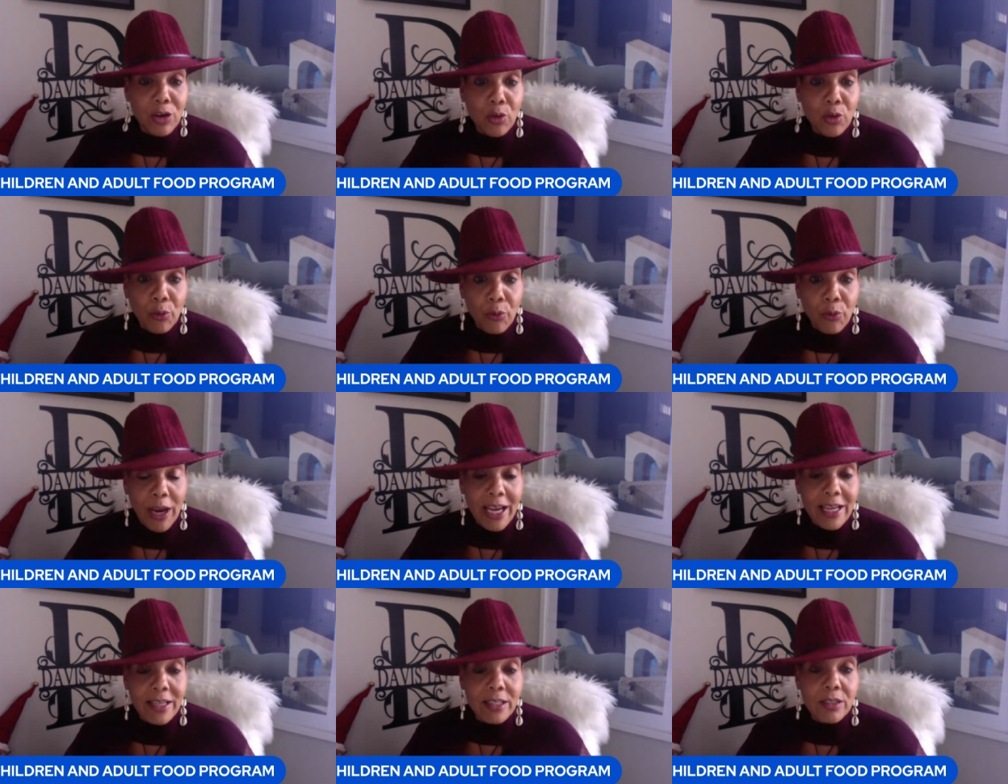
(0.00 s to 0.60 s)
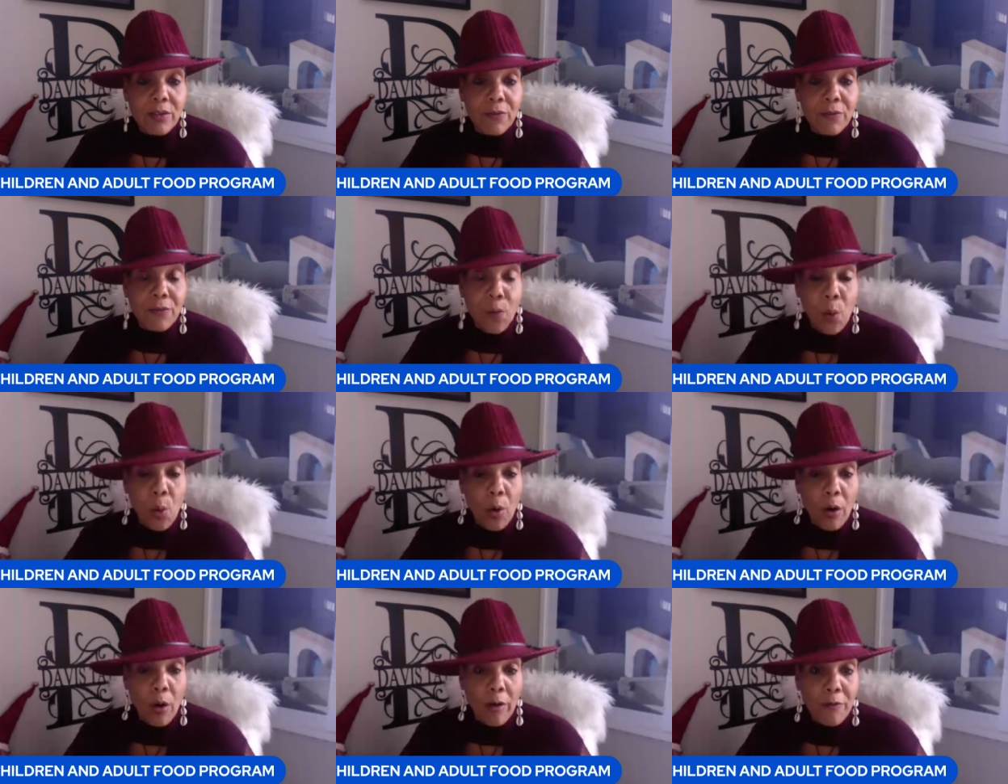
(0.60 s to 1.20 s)
grant
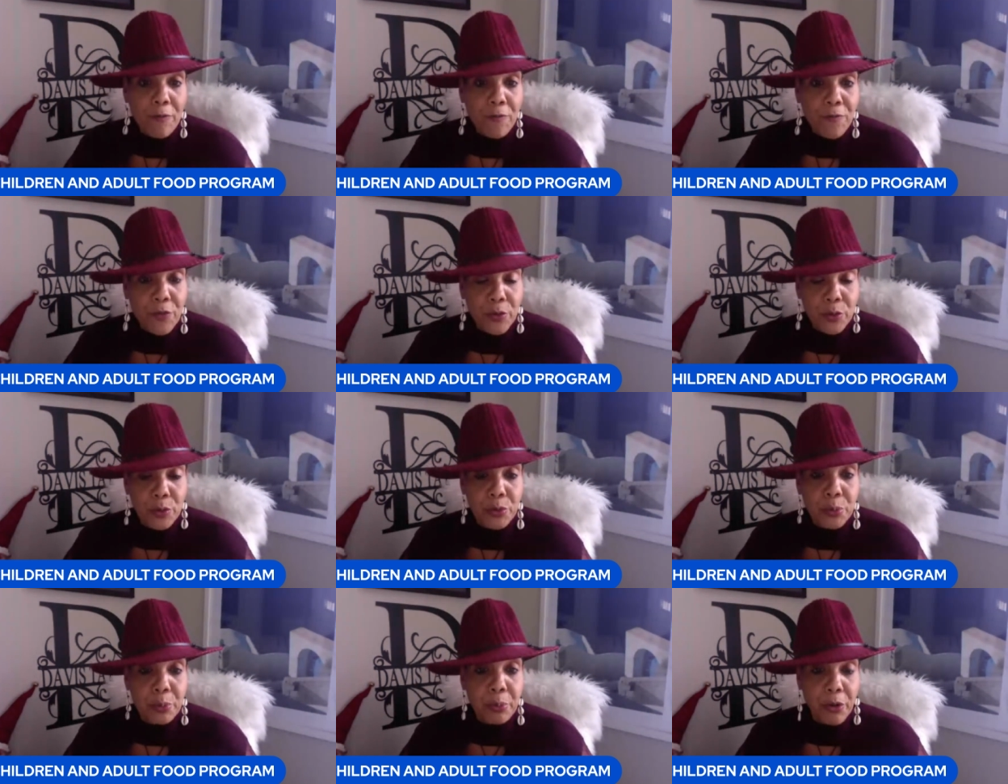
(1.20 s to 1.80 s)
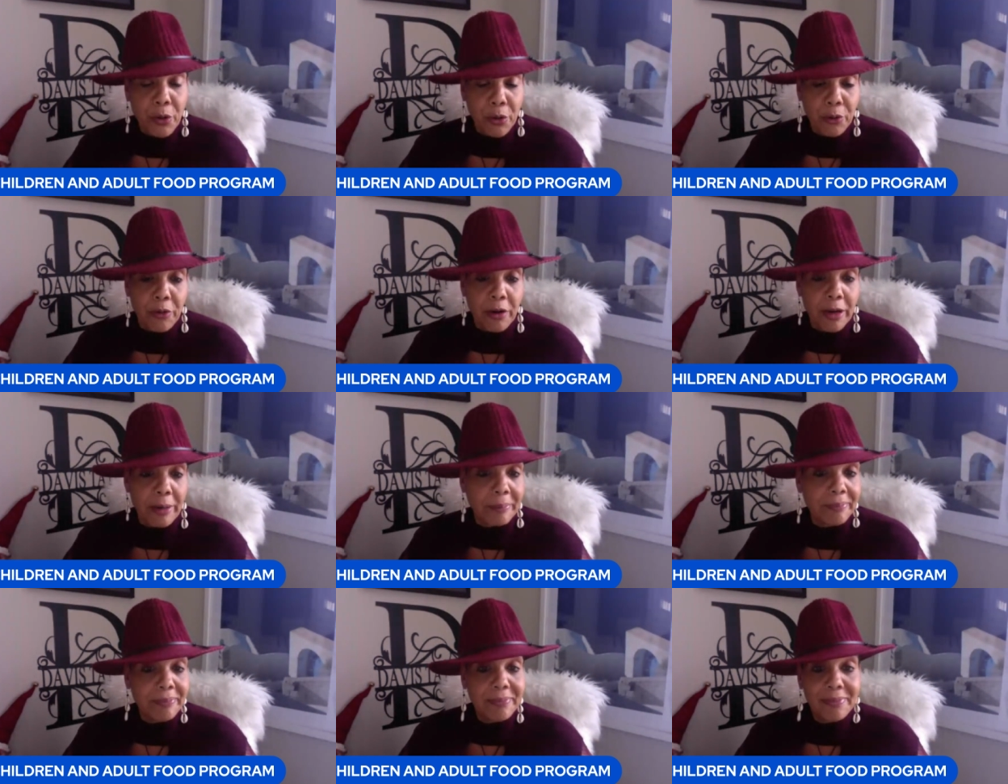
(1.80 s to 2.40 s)
for food
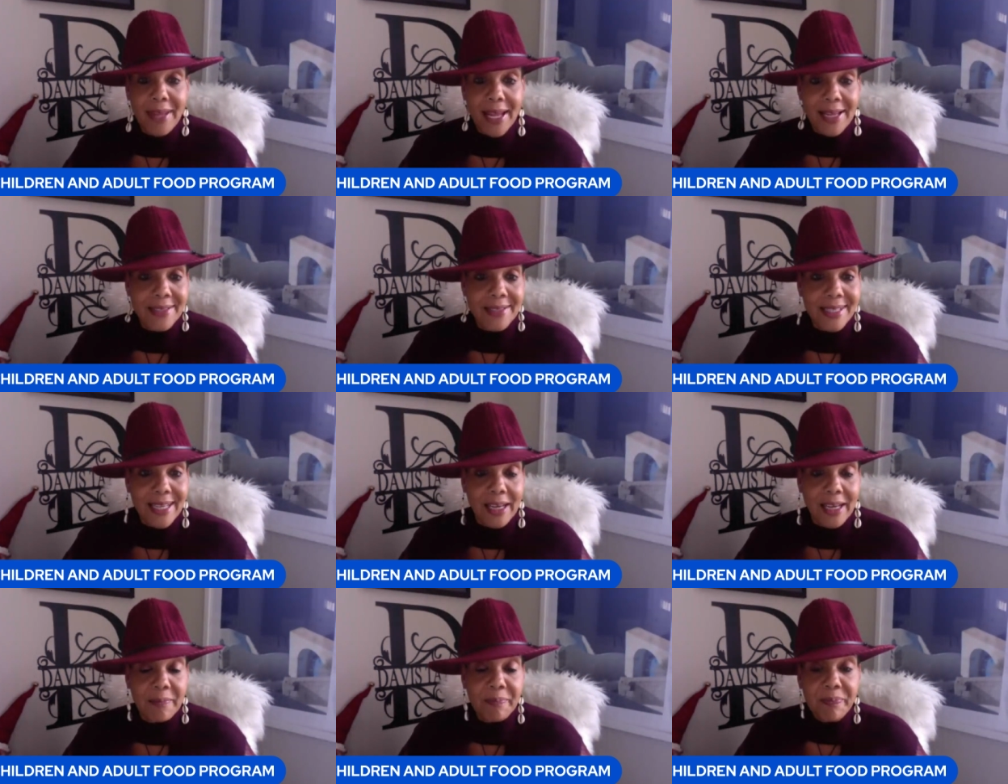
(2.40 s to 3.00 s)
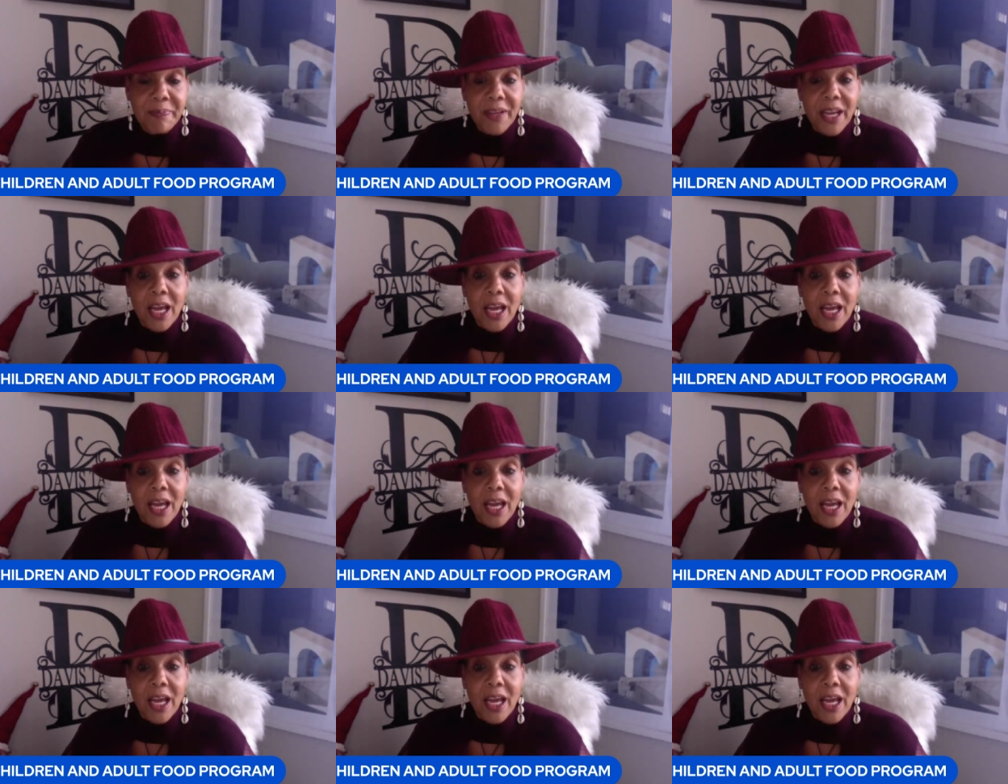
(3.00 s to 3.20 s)
program. That's it.